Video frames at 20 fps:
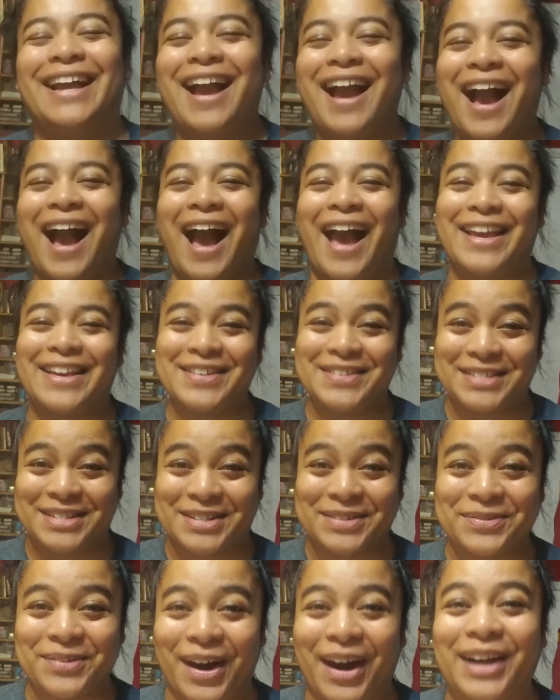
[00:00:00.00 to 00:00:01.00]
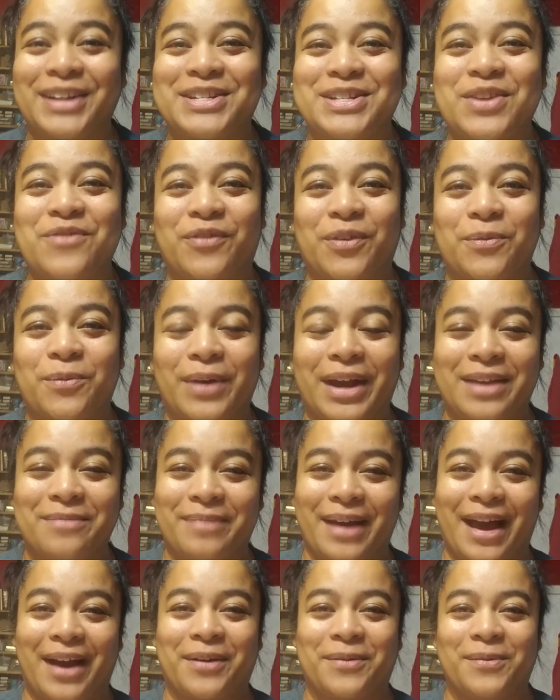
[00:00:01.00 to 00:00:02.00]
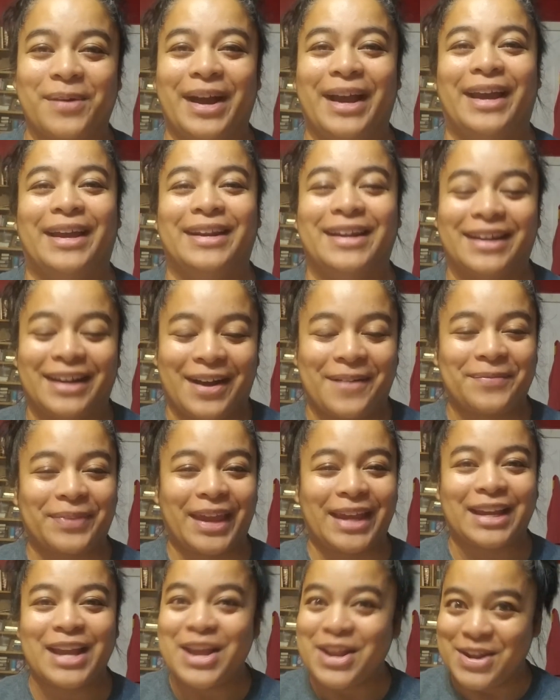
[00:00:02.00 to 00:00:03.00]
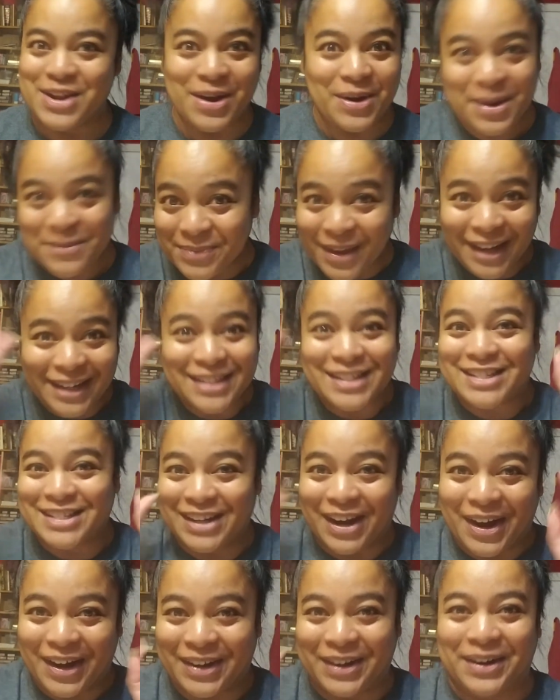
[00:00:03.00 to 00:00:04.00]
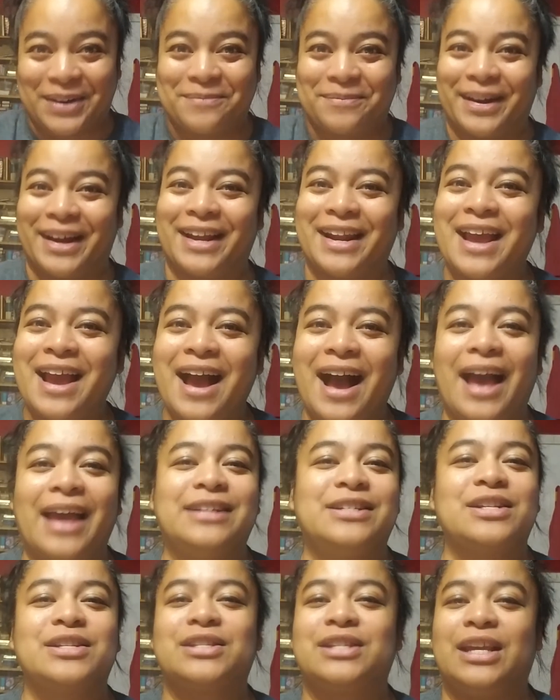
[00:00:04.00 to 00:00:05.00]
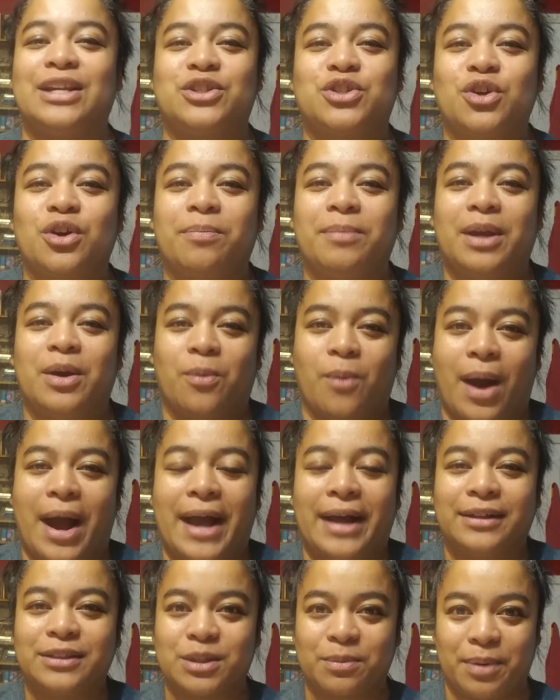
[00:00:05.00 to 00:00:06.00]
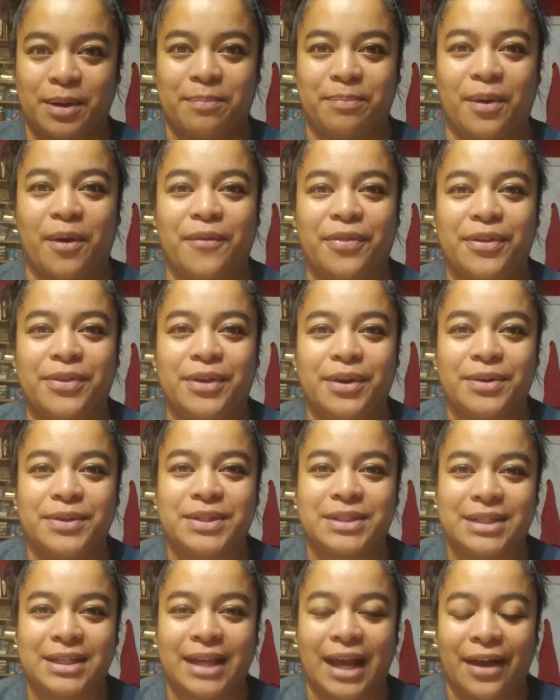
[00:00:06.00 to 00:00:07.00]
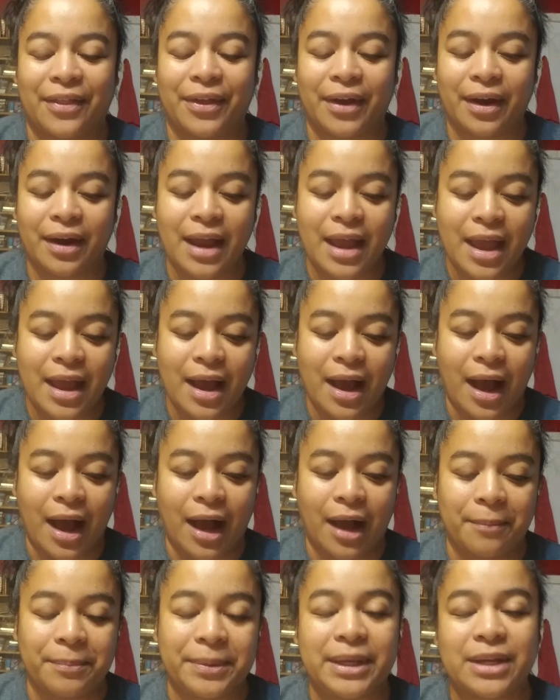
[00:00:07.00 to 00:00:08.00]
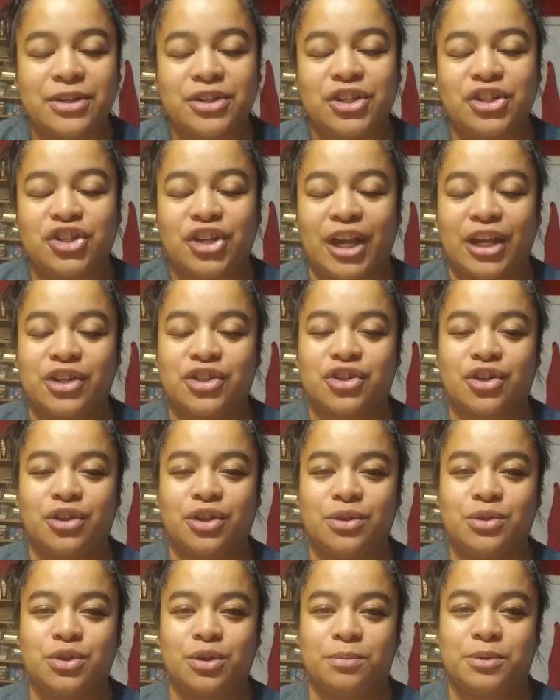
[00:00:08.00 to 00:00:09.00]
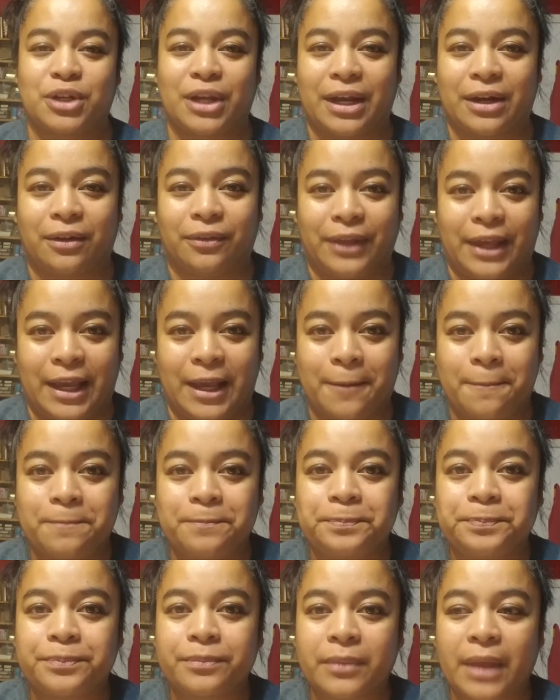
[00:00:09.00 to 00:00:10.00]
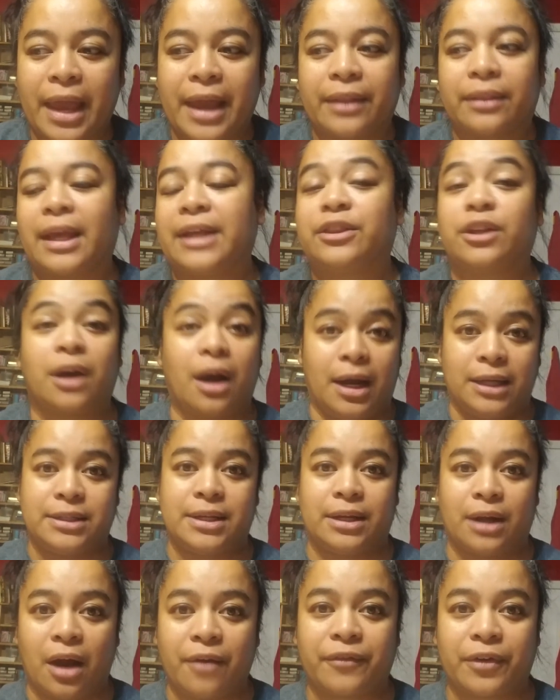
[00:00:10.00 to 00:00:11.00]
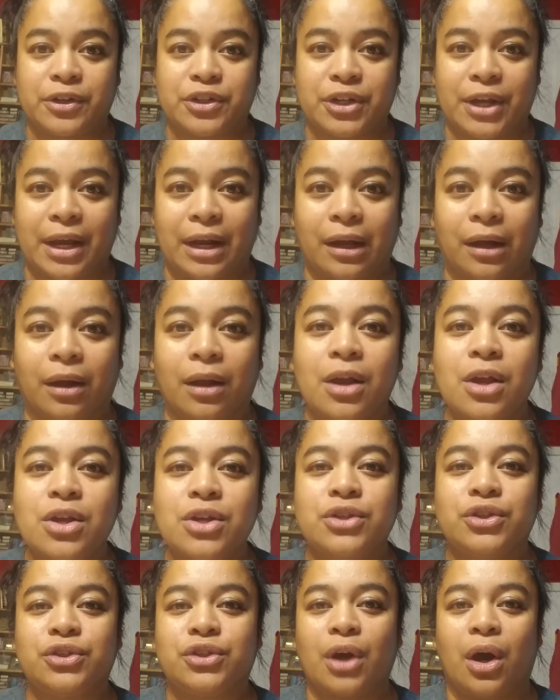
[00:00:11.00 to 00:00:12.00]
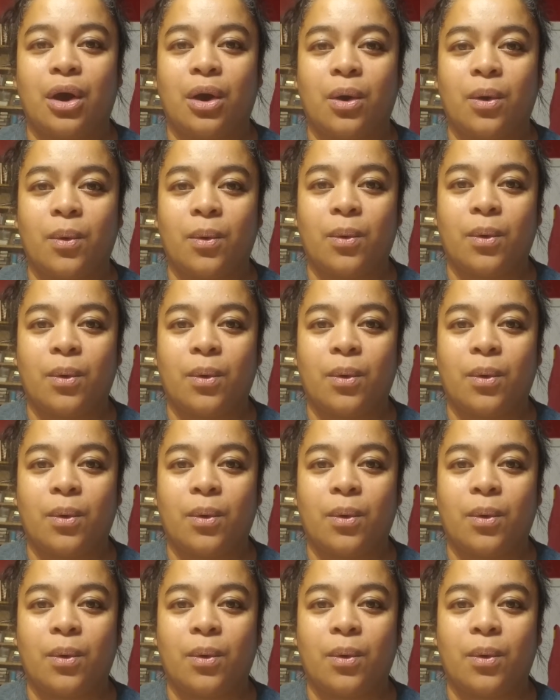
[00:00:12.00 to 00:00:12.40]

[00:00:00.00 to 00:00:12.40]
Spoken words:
I used to watch you from way back when. I'm like, no, I'm not a stalker, but it took me a while to put both of those together because she changed her YouTube channel name and like the content of her channel. So